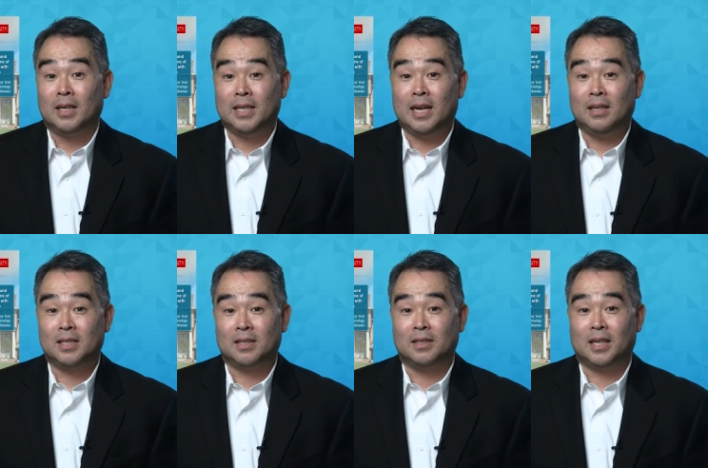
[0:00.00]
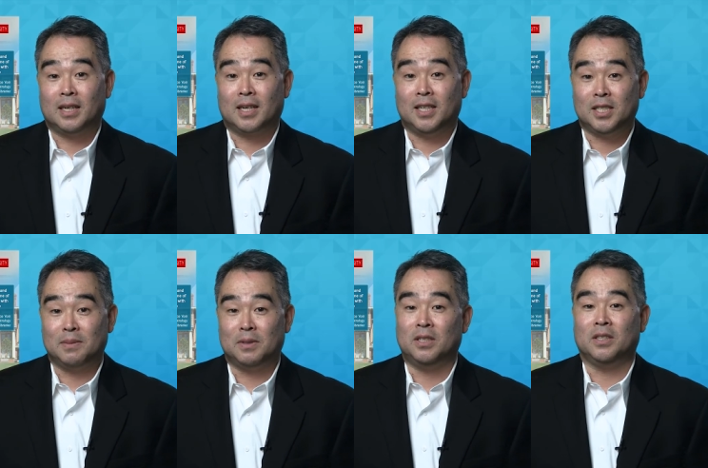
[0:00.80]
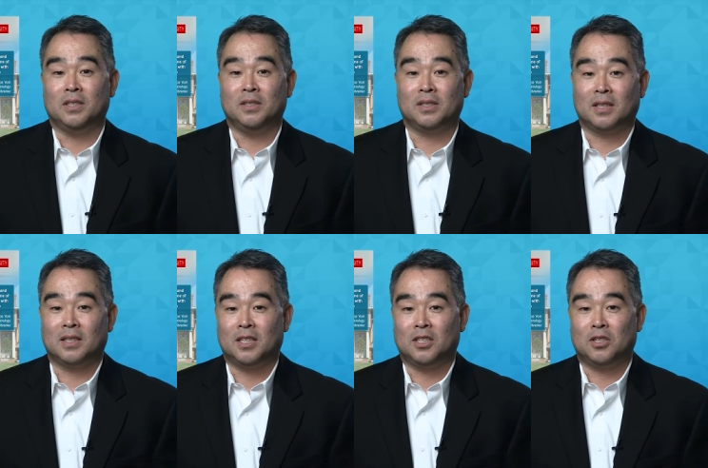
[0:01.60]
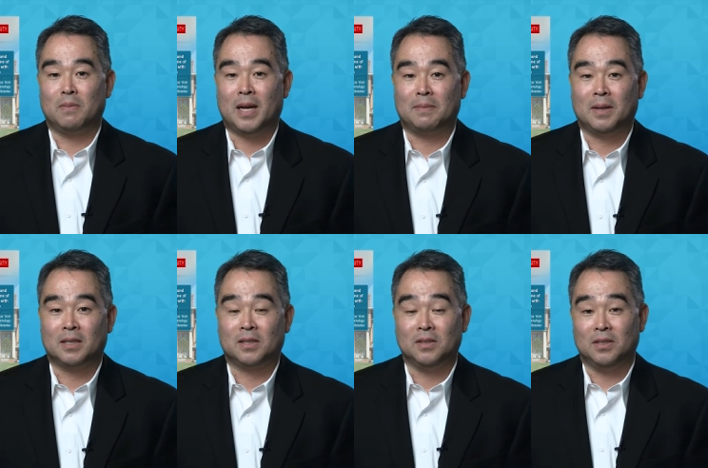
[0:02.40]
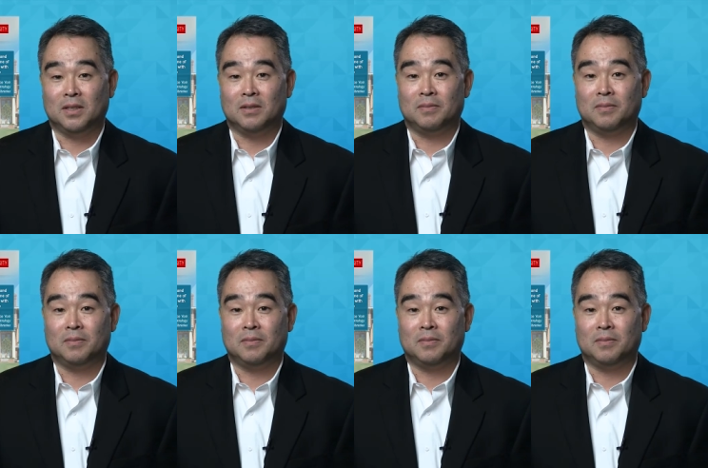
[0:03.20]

Now let's look at a customer using the digital backpack solution.